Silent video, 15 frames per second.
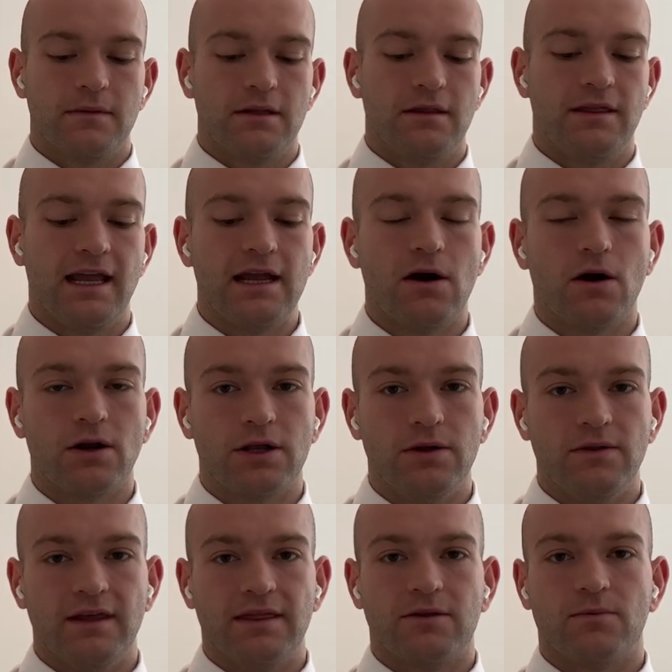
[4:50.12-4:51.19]
they
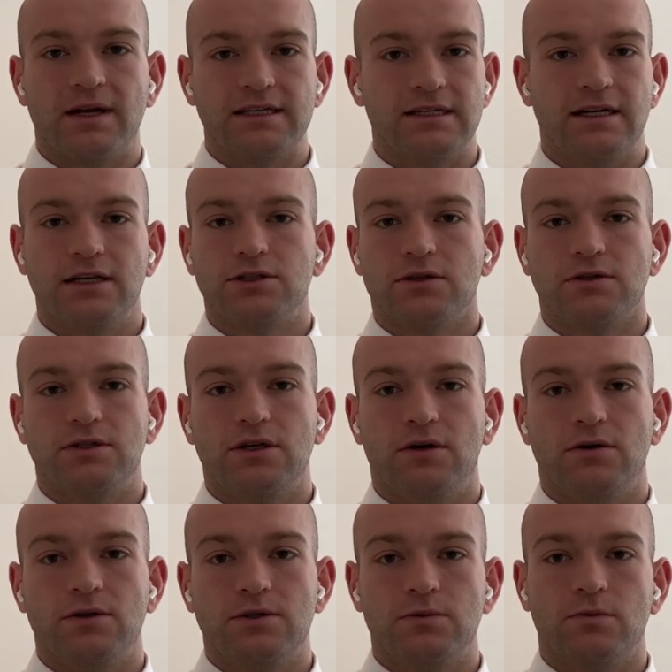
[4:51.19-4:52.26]
argued that the residential
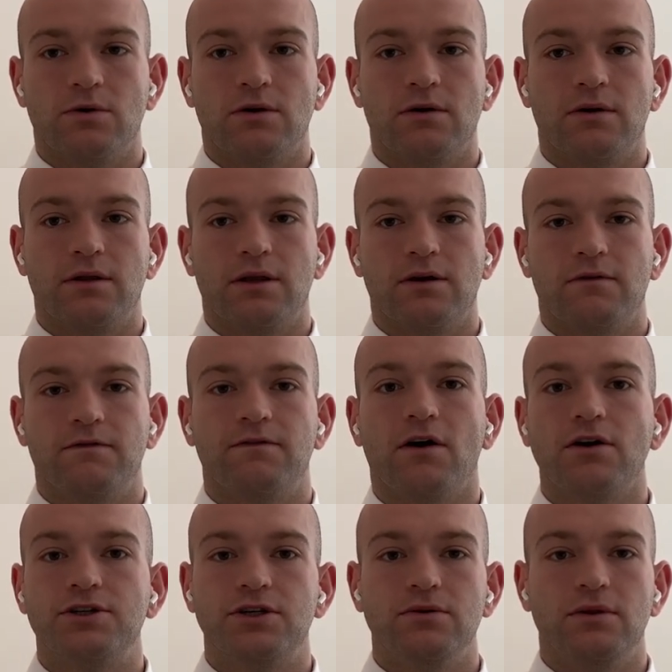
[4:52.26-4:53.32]
zones were, you know,
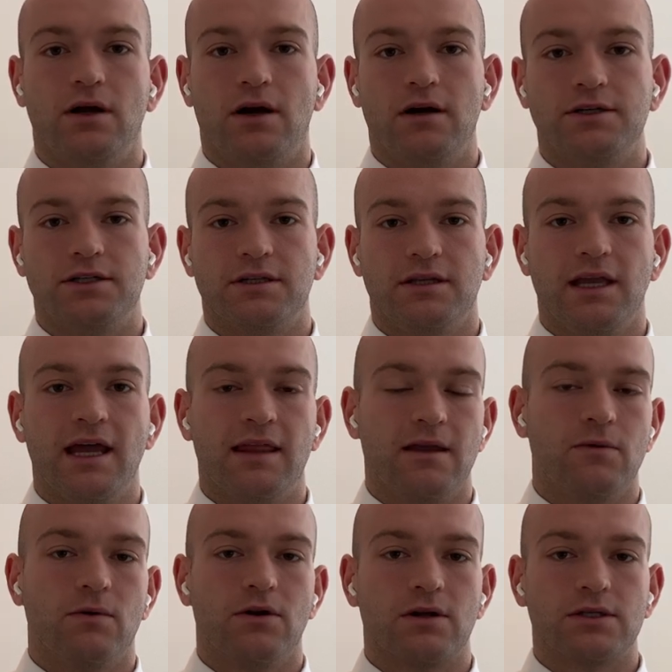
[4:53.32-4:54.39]
far too large, and yeah, they
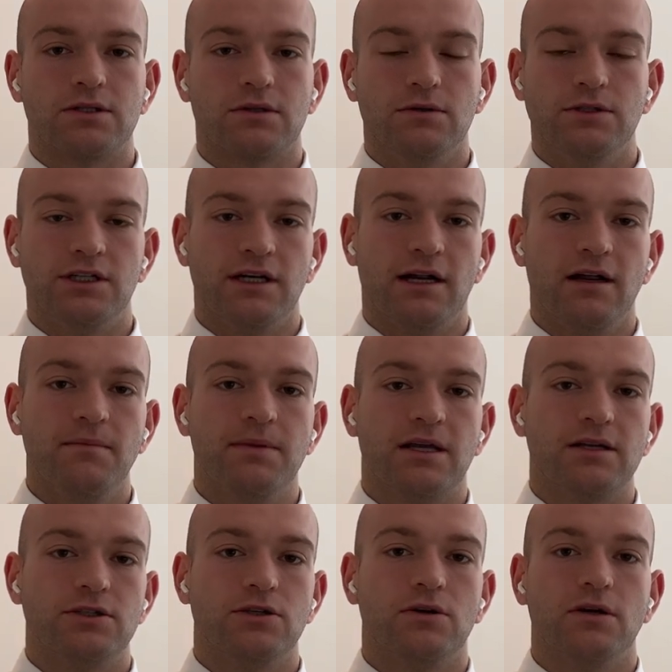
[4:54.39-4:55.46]
were exclusionary
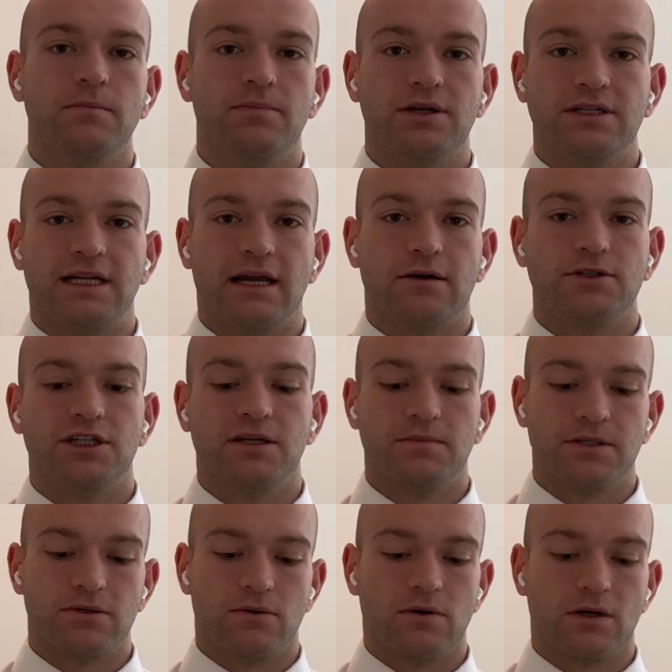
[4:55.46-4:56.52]
because you couldn't put
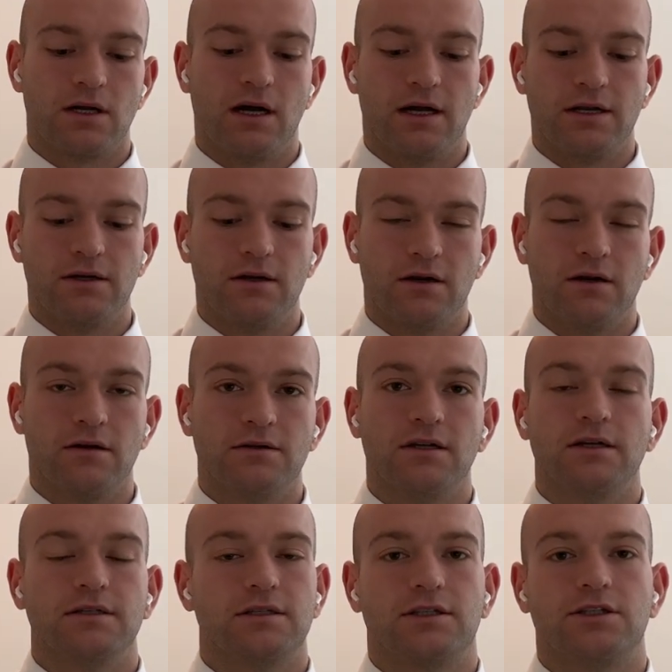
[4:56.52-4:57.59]
townships or condo, or
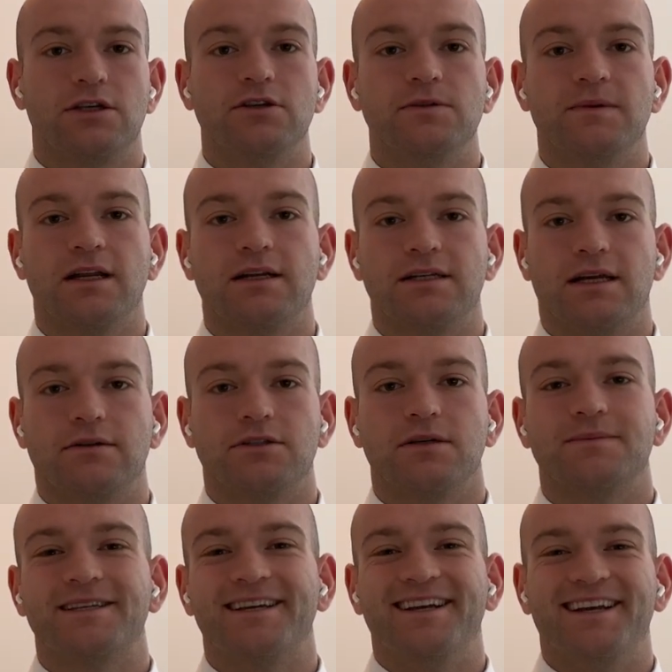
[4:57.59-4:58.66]
excuse me, not
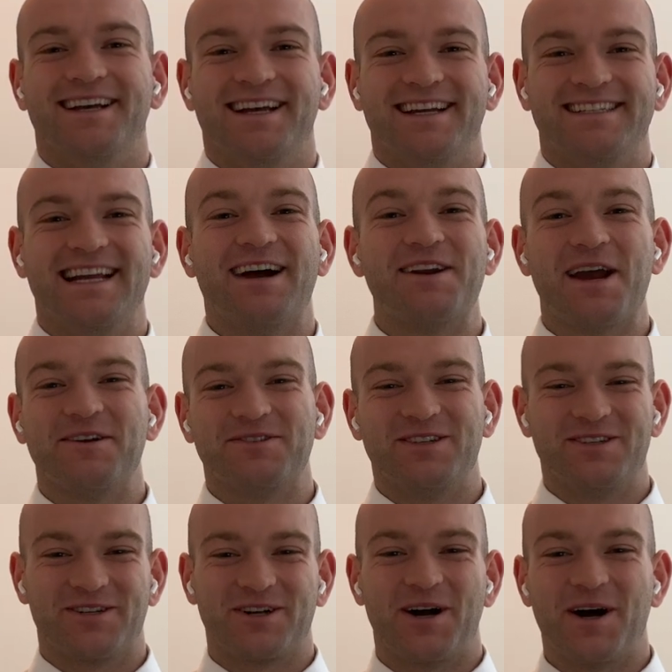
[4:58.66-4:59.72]
townships,
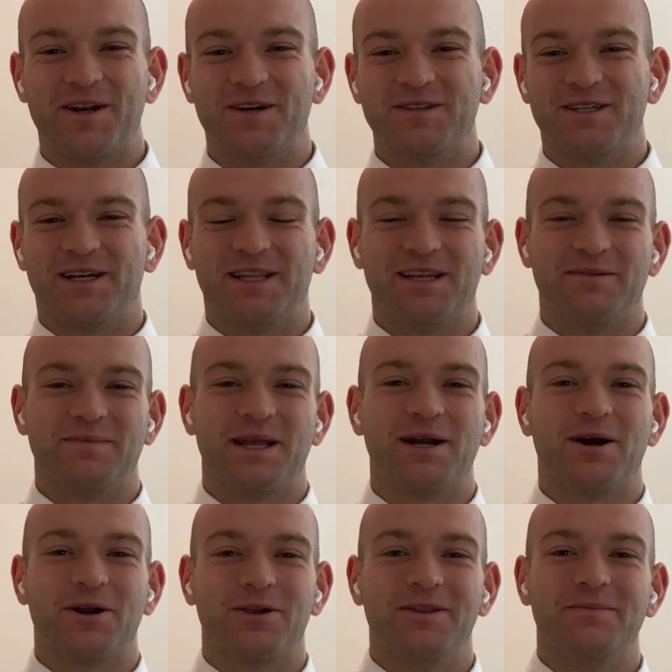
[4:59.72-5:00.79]
townhouses or condos on them. They
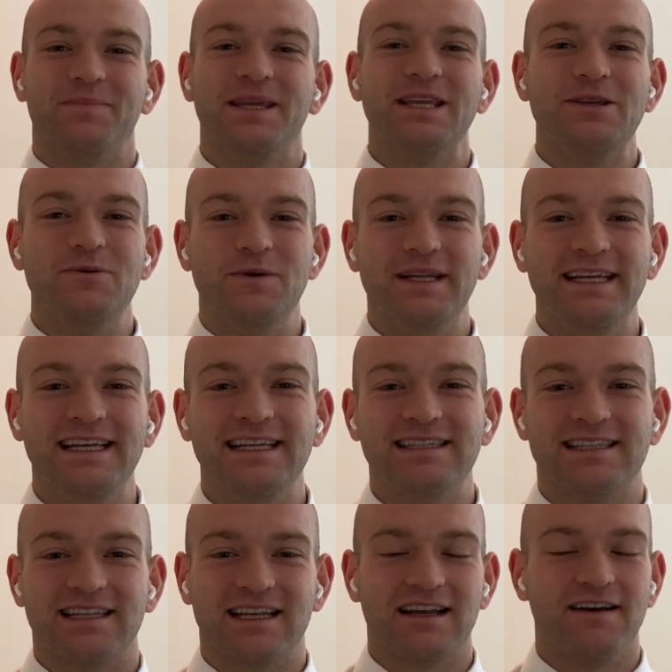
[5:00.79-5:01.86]
argued the PUDs
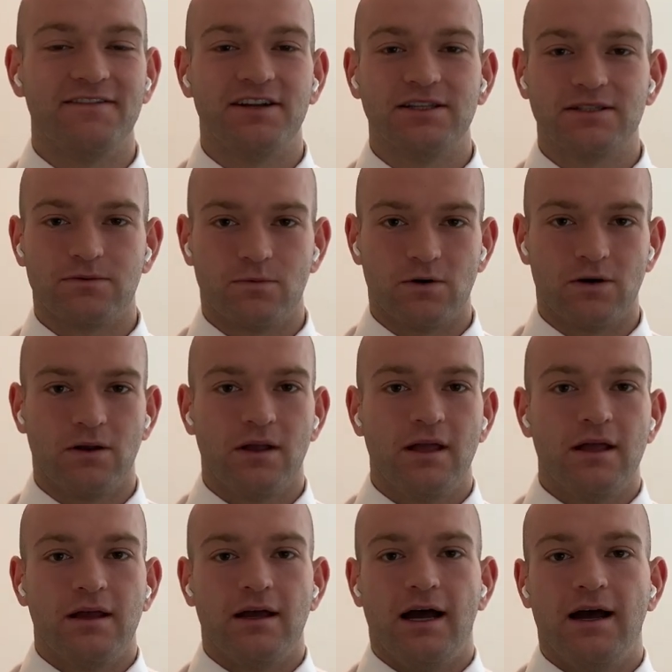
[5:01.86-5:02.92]
and the covenants were,
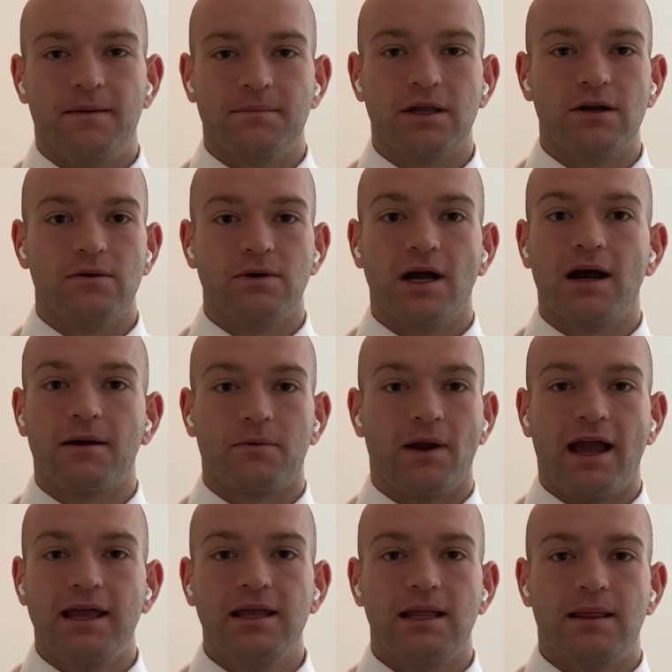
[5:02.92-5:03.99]
you know, not
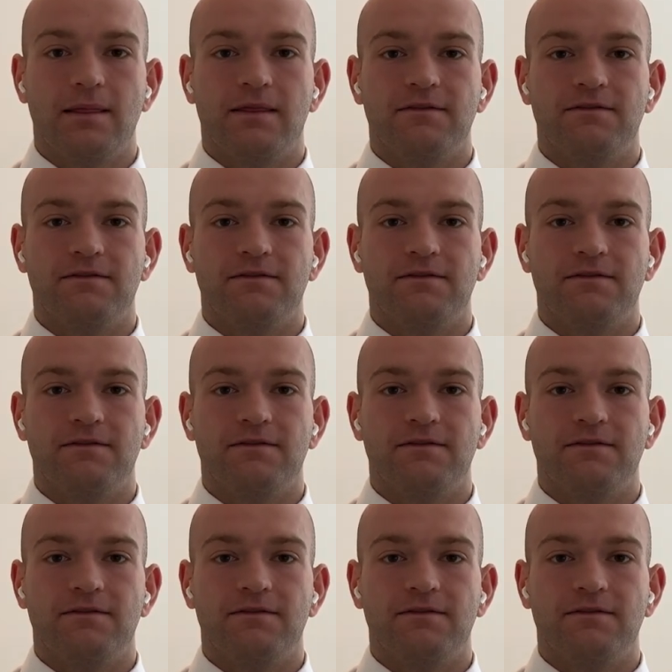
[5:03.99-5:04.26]
right. The